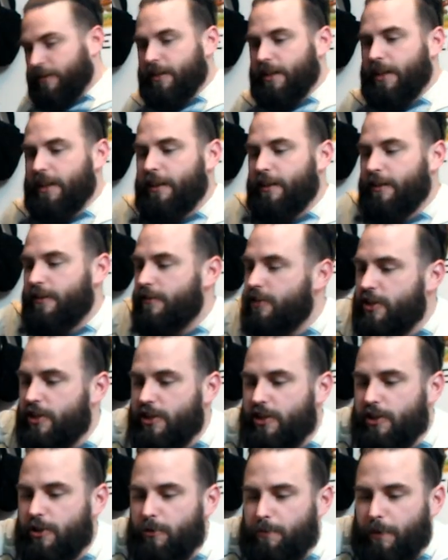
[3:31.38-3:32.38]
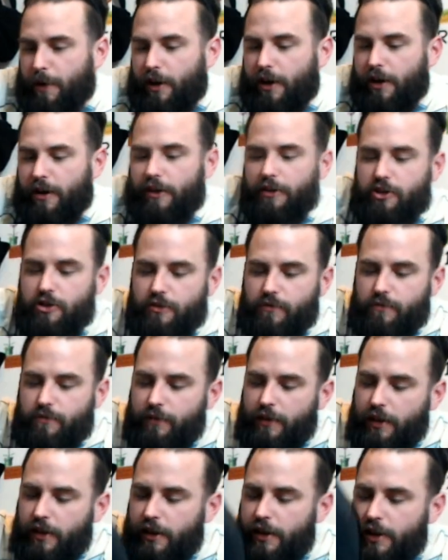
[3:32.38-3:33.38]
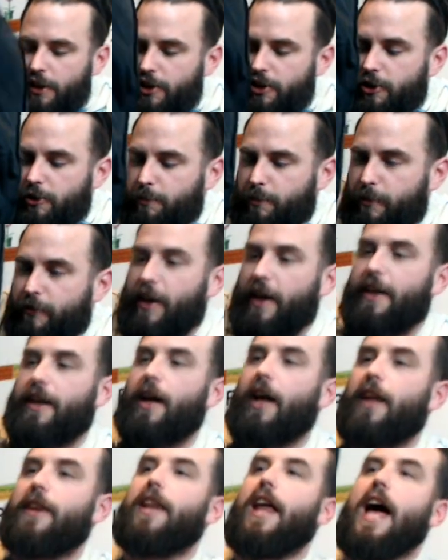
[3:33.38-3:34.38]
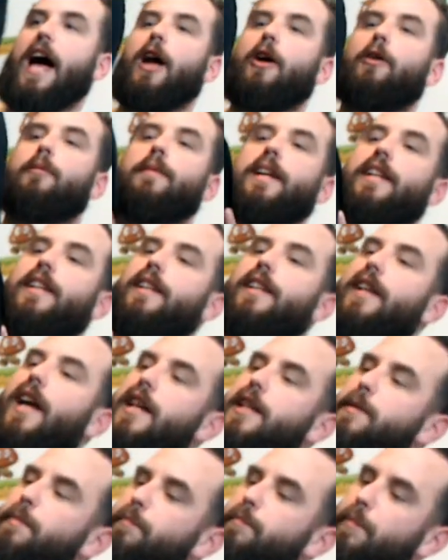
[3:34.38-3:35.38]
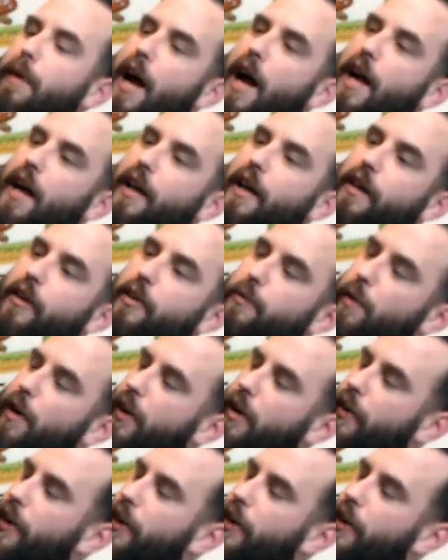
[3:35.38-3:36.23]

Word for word: the super, super vent, and the helmet in a nice bag as well. a